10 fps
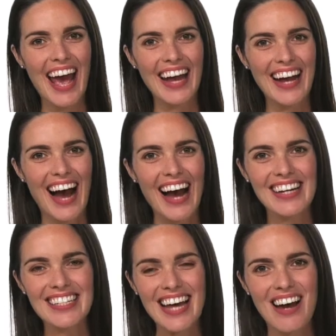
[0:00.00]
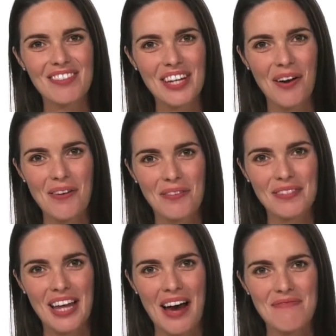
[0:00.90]
Hey guys, I'm Zoe from
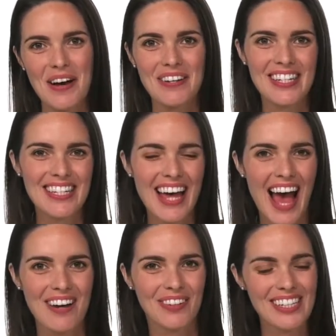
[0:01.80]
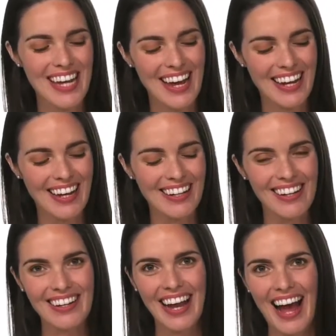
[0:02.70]
Zappos, and we're taking a
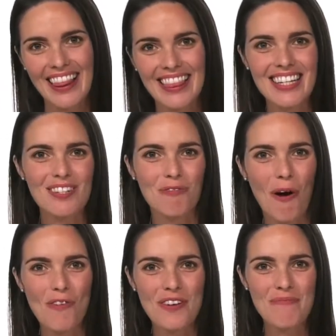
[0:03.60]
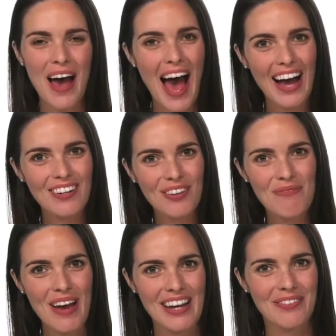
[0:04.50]
look at this woven bag from
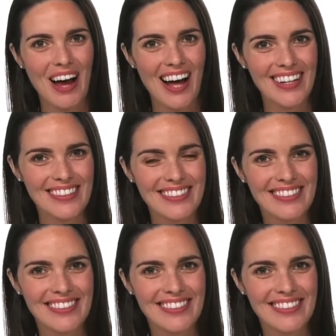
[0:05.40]
Madewell.